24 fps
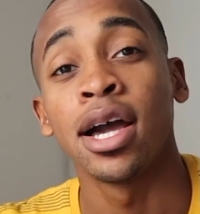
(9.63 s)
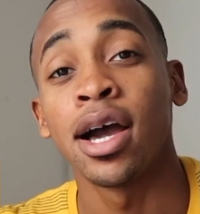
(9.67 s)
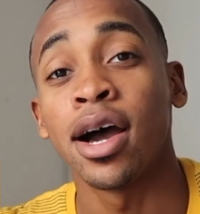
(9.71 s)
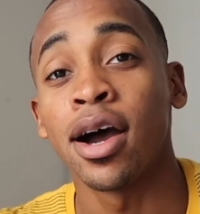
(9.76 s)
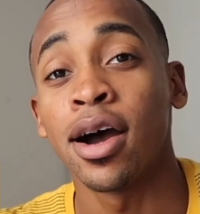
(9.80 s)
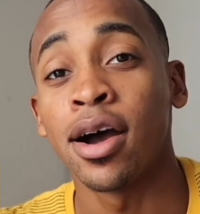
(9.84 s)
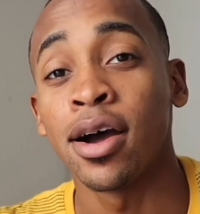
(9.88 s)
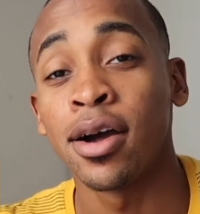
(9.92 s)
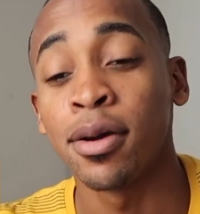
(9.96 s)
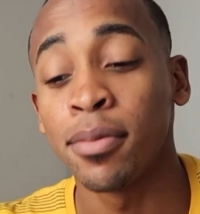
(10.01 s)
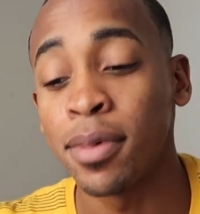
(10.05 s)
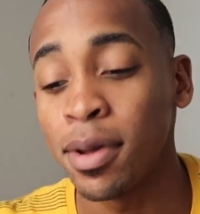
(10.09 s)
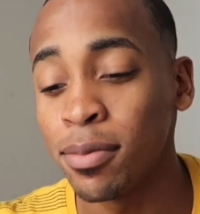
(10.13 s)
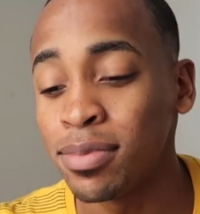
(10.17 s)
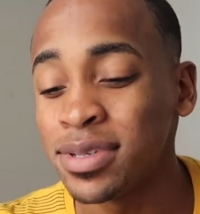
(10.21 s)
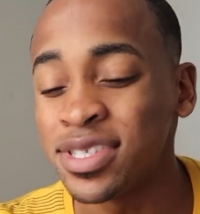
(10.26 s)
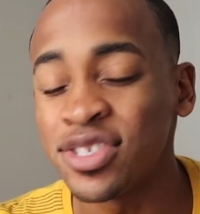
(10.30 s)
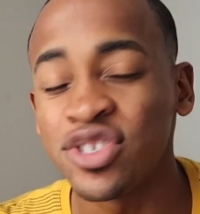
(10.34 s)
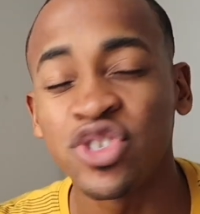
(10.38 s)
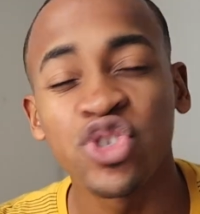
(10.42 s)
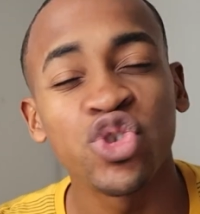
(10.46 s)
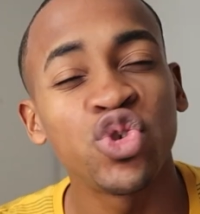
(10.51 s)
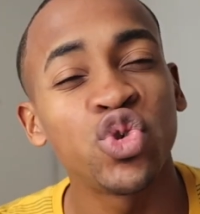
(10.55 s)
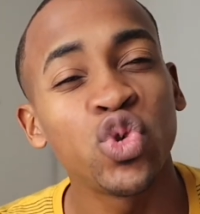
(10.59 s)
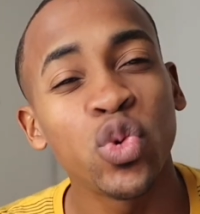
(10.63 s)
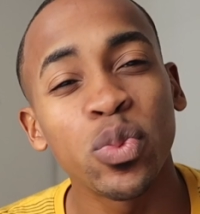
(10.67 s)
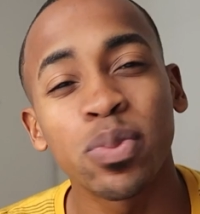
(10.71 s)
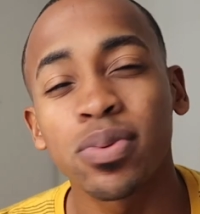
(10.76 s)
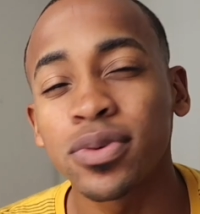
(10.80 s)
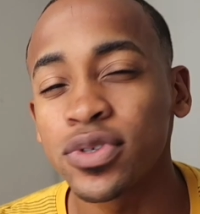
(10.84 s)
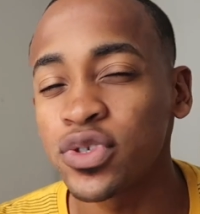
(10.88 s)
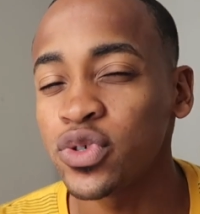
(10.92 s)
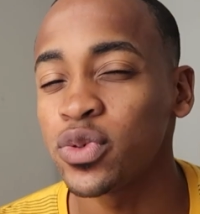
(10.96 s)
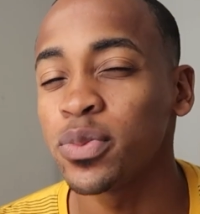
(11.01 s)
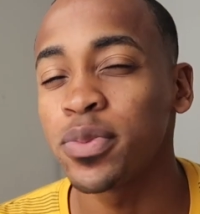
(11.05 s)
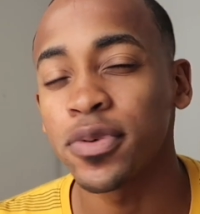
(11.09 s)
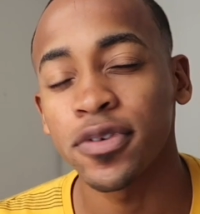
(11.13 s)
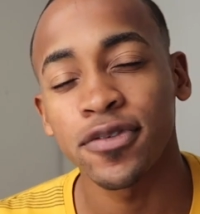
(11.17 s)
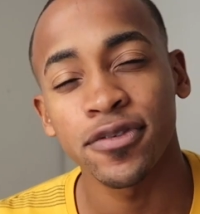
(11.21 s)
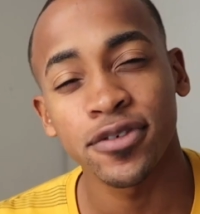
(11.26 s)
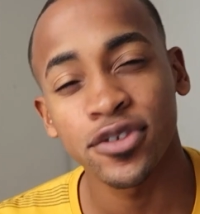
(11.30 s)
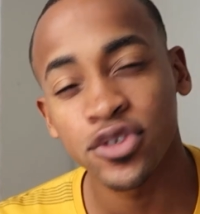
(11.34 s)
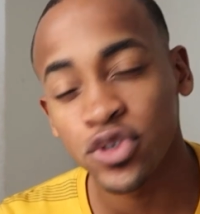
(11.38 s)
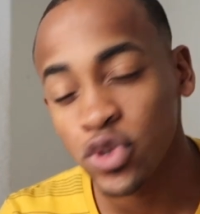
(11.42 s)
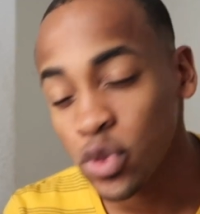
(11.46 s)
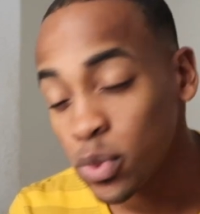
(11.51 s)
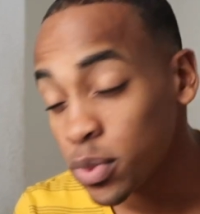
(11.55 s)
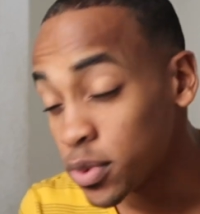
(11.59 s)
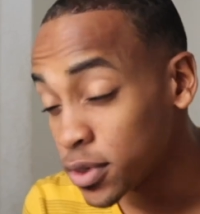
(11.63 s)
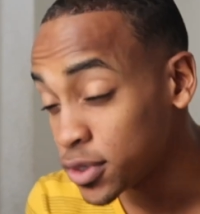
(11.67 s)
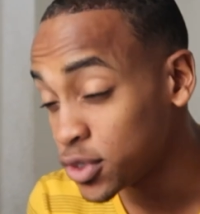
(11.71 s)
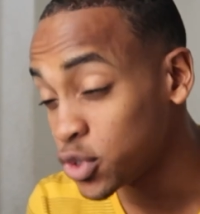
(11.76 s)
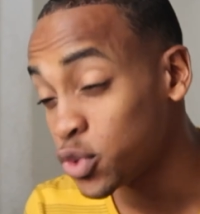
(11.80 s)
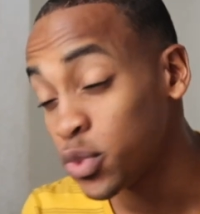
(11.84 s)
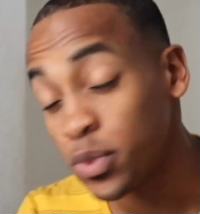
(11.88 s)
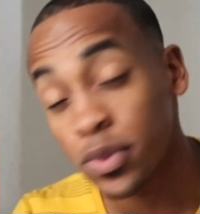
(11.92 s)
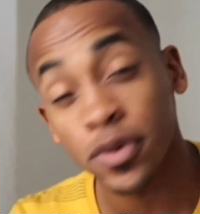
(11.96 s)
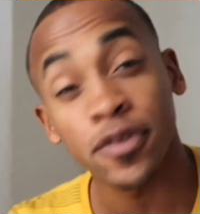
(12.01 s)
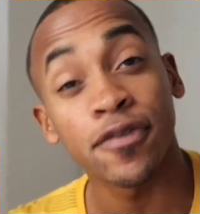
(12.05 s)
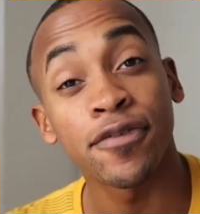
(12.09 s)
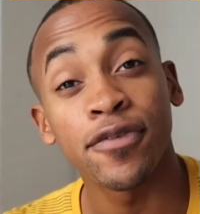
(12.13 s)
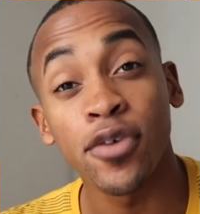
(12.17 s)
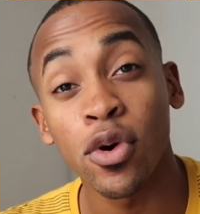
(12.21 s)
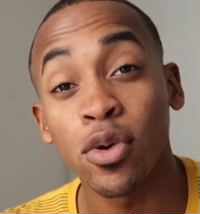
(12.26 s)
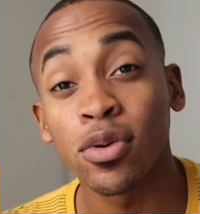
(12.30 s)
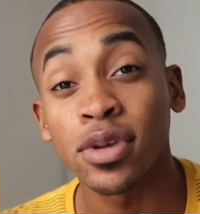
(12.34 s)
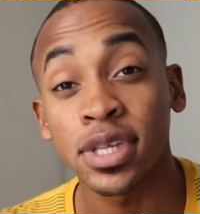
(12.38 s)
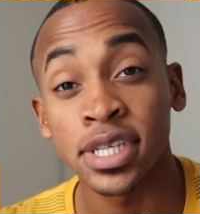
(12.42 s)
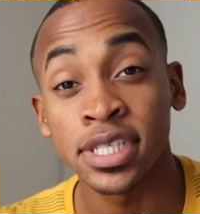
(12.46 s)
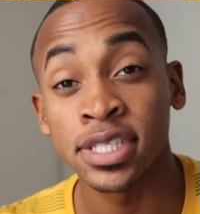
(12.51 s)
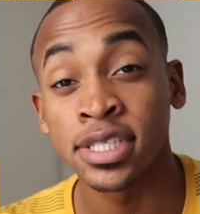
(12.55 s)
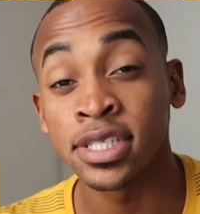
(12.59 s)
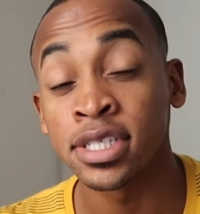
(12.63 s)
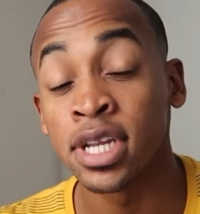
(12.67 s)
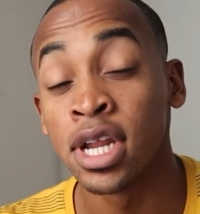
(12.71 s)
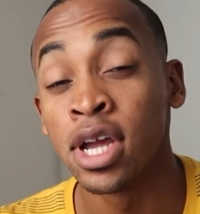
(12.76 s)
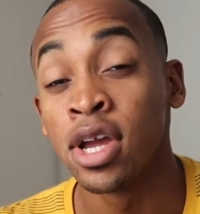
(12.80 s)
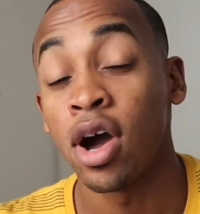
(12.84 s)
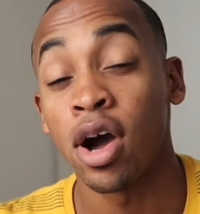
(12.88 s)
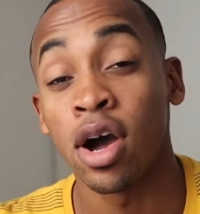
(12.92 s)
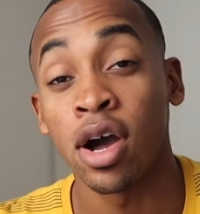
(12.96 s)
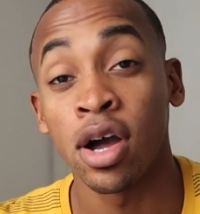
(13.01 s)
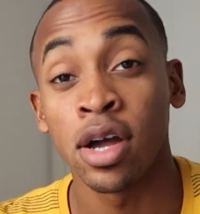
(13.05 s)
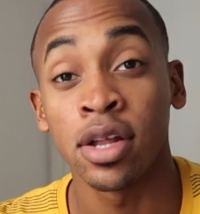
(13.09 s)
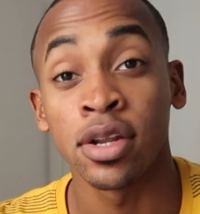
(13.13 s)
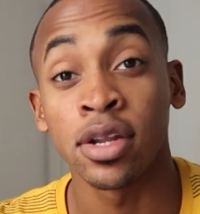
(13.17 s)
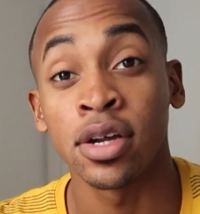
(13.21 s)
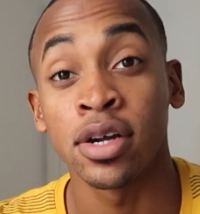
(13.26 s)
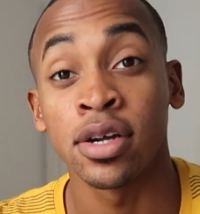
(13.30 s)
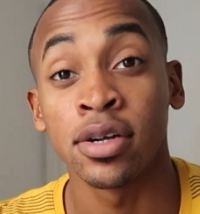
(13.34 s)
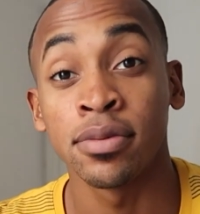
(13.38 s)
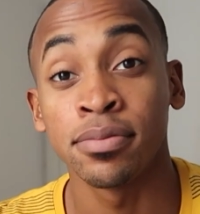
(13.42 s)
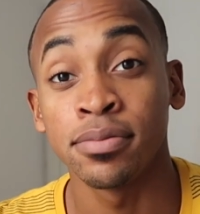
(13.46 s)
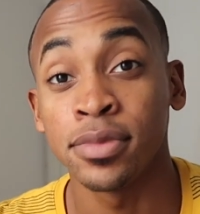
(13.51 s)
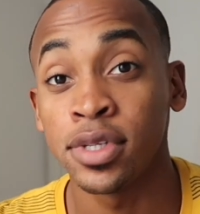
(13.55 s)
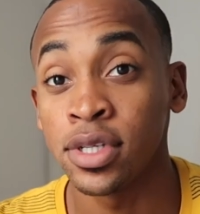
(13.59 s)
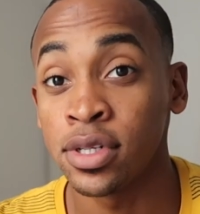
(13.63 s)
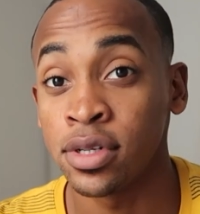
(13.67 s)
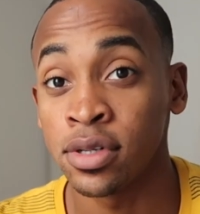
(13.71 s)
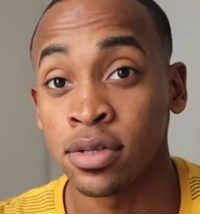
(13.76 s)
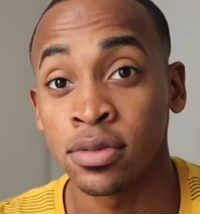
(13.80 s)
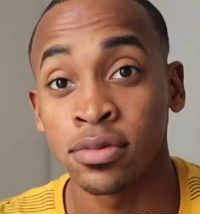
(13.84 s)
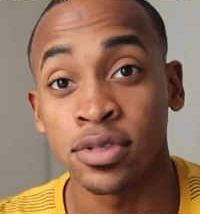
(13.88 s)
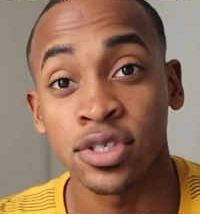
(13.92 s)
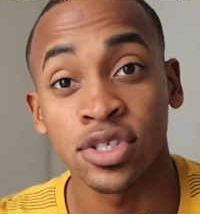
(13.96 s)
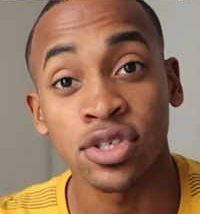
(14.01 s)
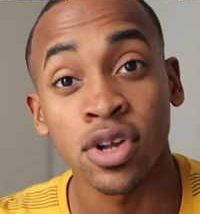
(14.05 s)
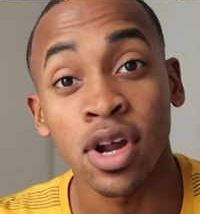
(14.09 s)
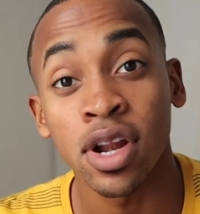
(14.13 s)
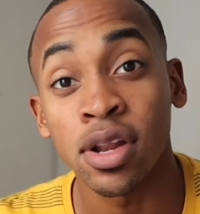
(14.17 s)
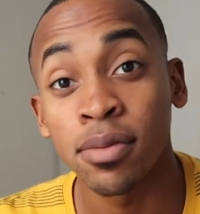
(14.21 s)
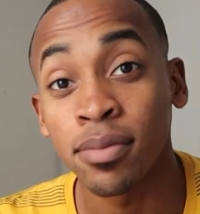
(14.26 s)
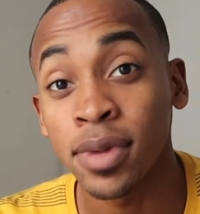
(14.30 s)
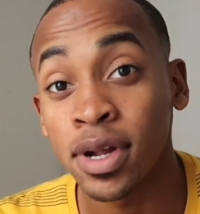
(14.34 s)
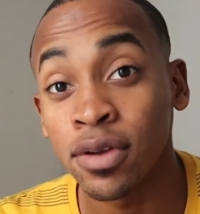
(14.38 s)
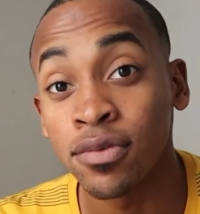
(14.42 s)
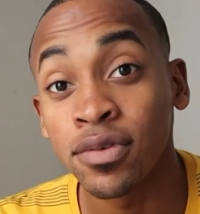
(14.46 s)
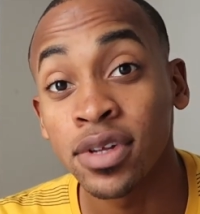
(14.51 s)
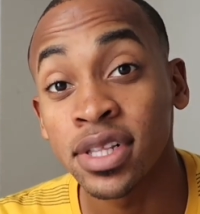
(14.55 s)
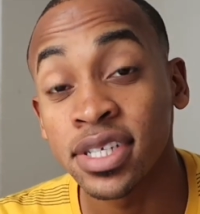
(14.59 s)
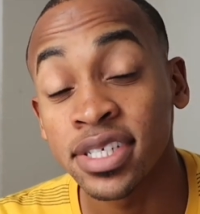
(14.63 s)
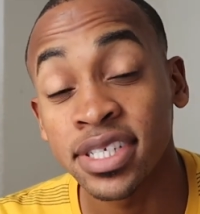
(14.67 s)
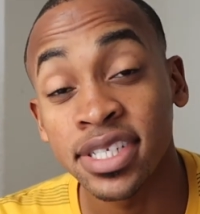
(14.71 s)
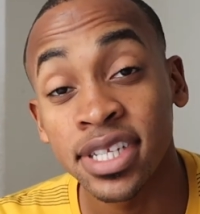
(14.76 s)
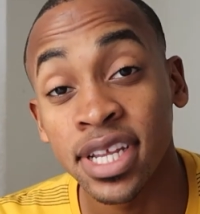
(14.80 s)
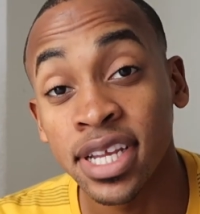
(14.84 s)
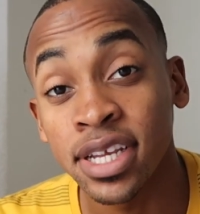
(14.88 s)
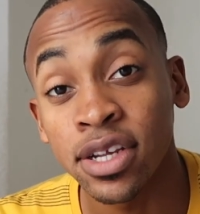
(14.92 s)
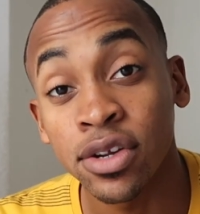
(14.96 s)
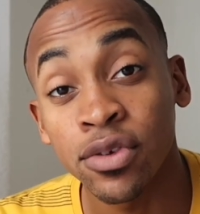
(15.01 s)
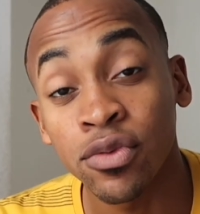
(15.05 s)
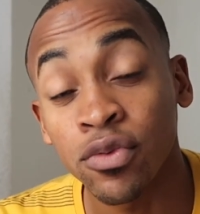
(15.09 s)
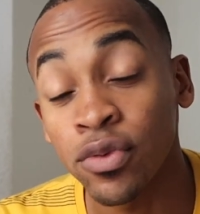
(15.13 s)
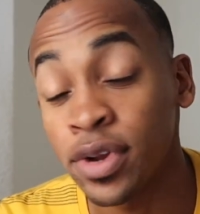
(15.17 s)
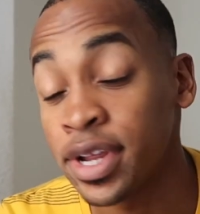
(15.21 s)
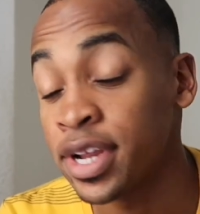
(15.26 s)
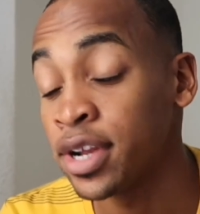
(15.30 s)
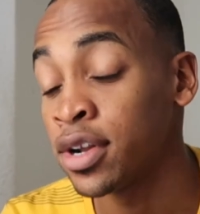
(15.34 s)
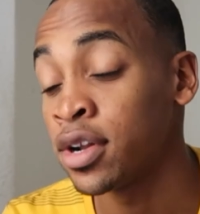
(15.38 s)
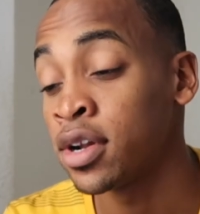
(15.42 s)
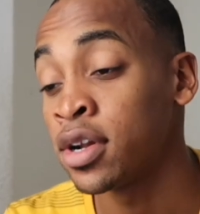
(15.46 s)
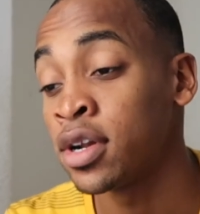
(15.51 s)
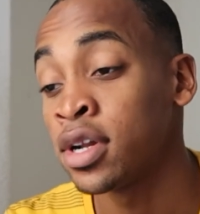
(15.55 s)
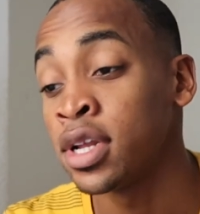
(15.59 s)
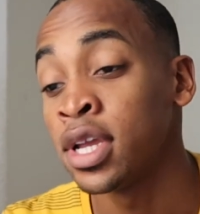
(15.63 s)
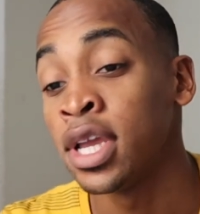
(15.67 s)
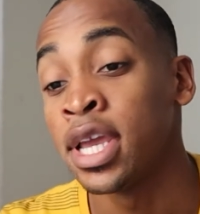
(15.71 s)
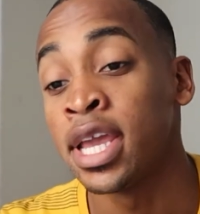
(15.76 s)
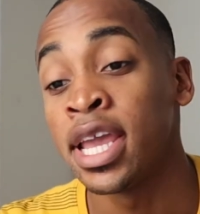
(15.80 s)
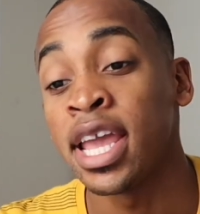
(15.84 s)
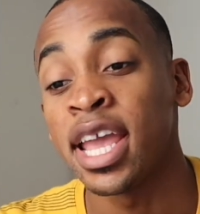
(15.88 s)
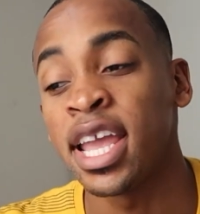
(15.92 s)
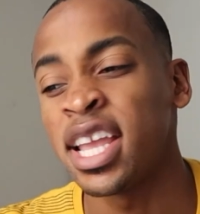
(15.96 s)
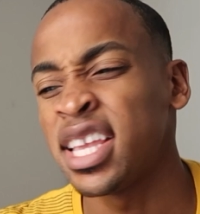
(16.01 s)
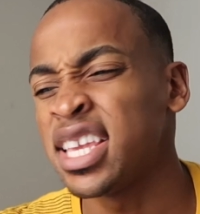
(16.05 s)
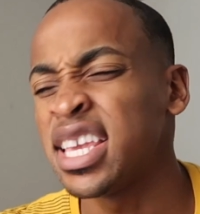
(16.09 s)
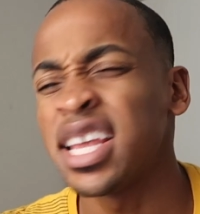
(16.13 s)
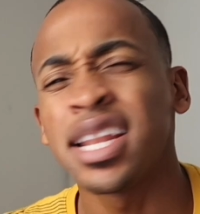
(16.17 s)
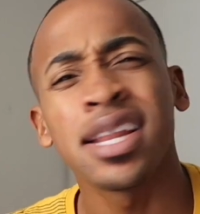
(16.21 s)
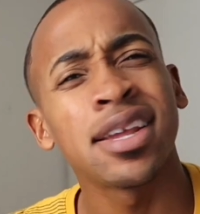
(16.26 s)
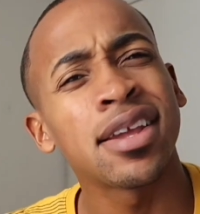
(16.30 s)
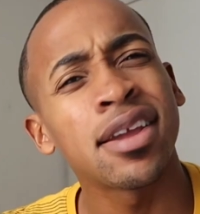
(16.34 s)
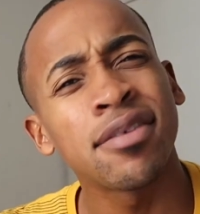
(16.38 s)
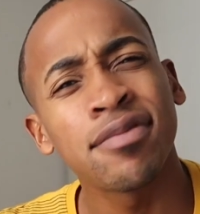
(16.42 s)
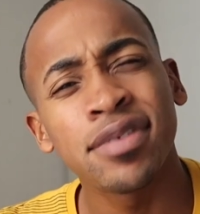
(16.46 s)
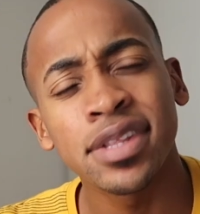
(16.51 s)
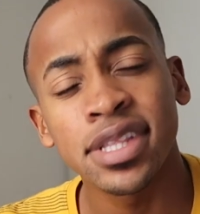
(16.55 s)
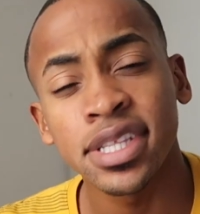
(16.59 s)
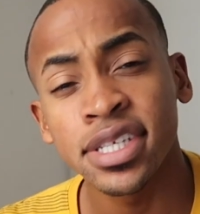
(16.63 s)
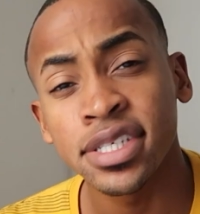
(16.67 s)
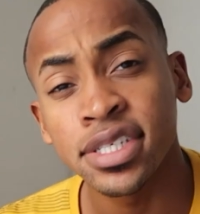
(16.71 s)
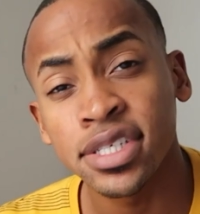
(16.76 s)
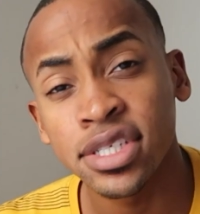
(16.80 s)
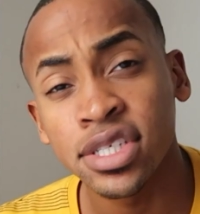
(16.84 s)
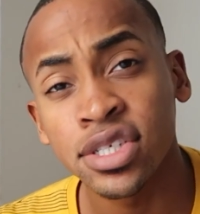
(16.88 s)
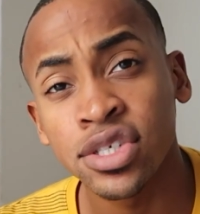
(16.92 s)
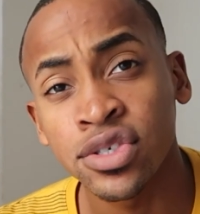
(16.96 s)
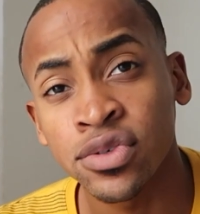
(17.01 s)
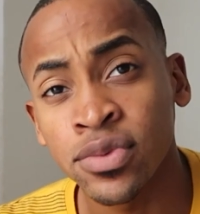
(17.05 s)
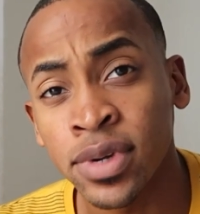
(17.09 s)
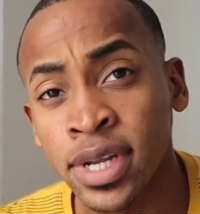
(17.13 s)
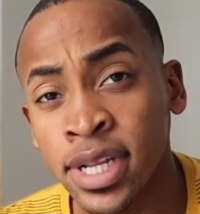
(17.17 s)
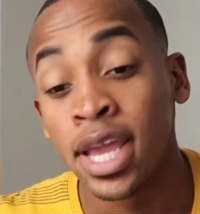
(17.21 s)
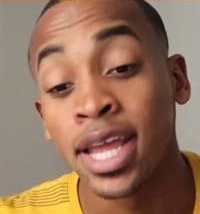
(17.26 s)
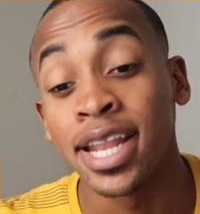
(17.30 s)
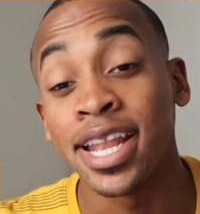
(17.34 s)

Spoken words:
I've been super focused on starting my real estate career and getting everything situated.